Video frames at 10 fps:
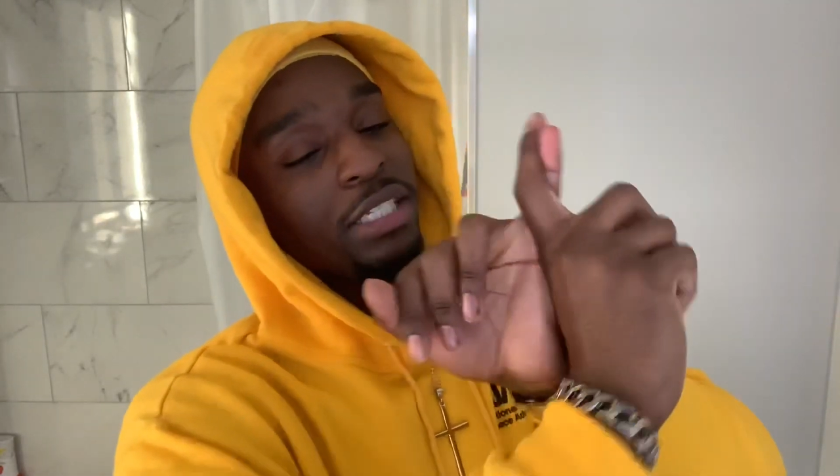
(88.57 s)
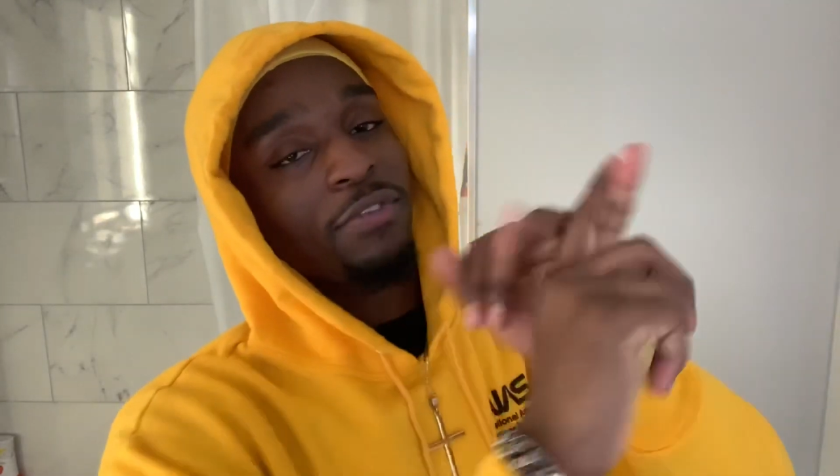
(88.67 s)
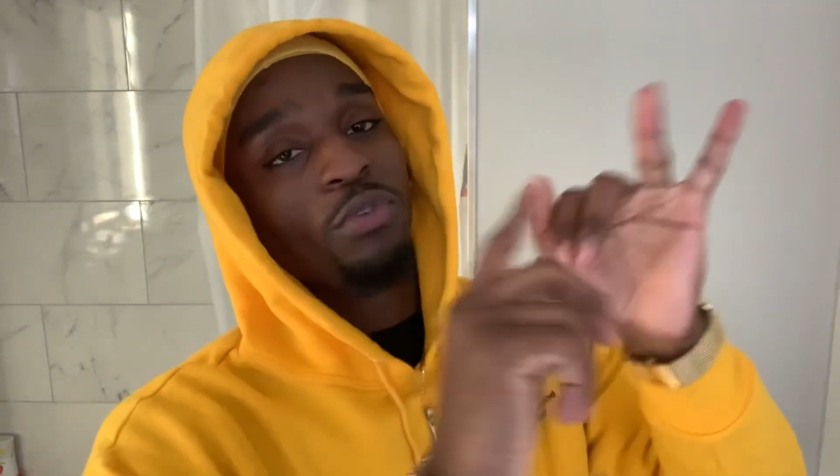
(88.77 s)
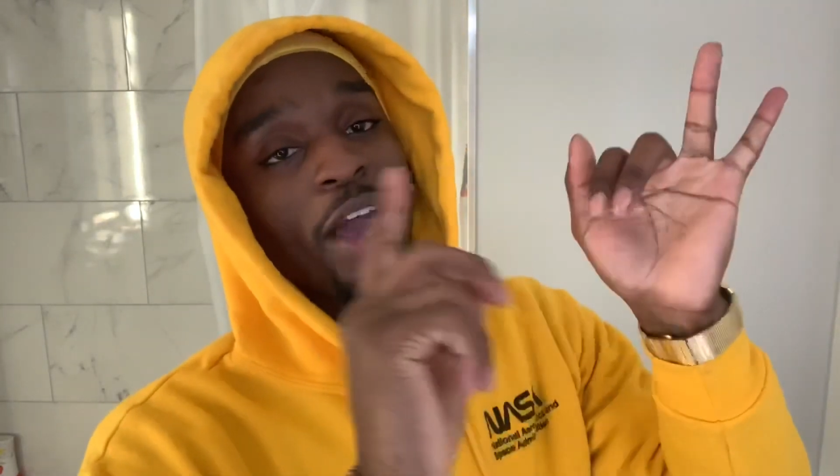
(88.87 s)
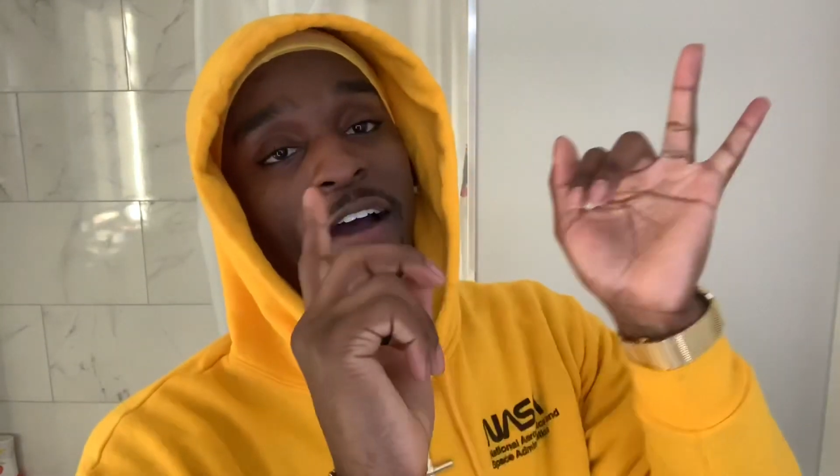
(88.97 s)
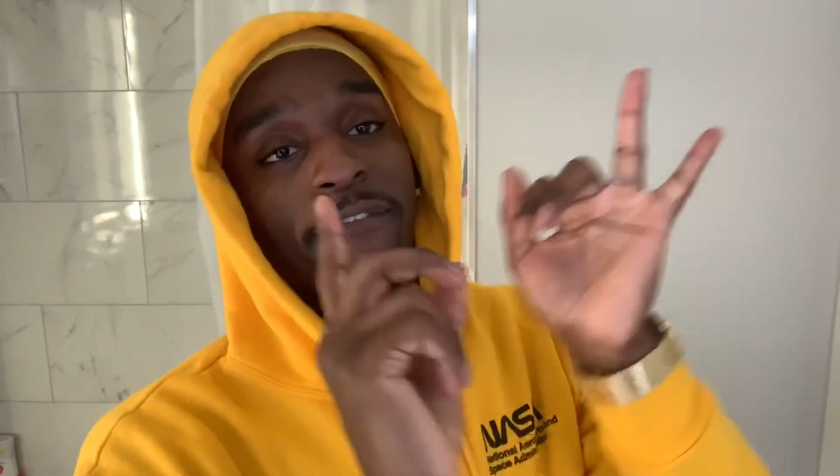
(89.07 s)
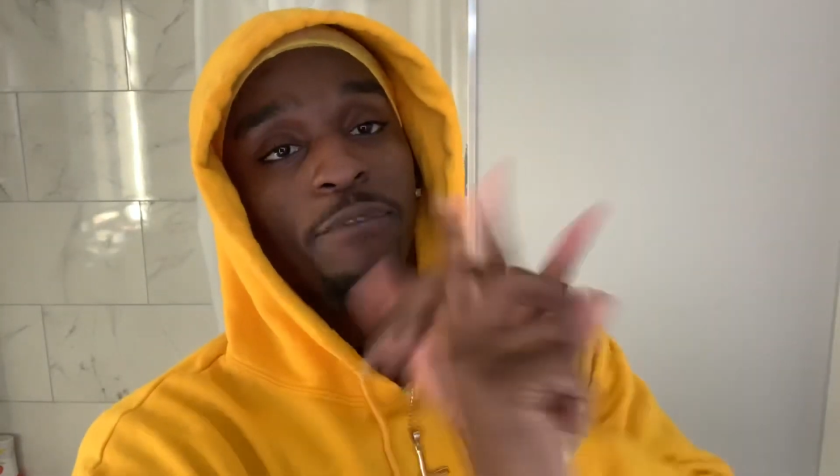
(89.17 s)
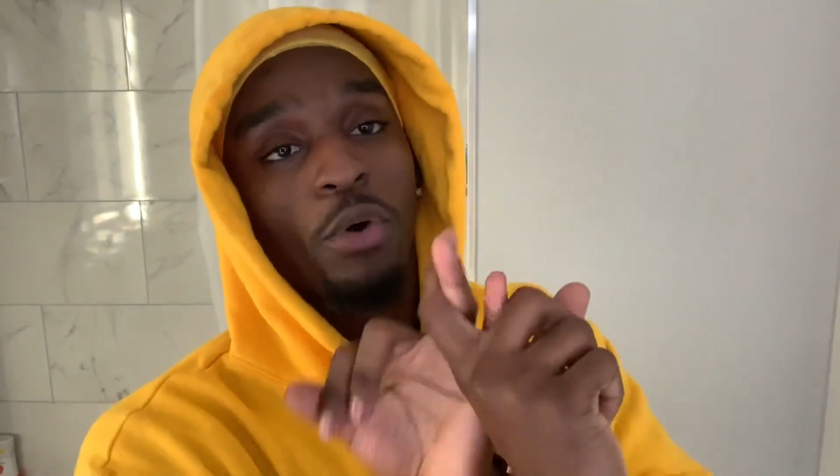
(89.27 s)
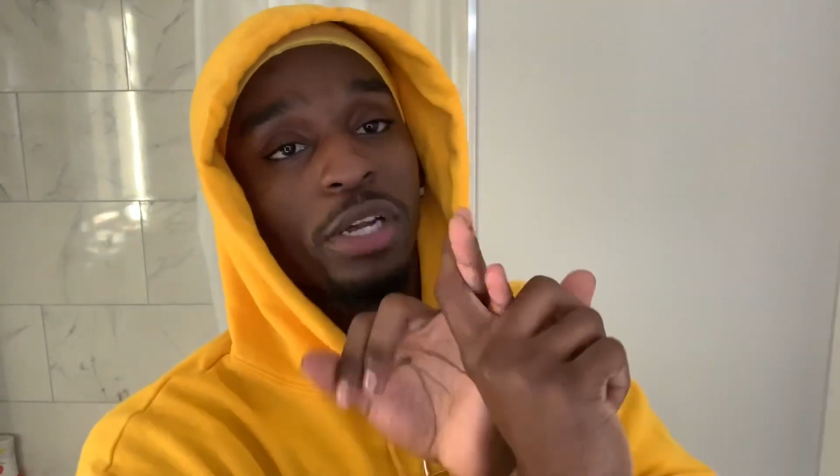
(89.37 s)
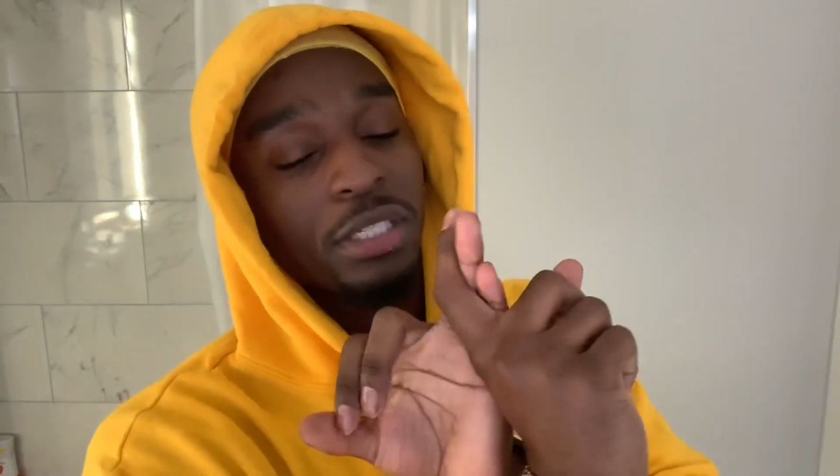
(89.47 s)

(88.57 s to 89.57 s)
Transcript: if you have forks,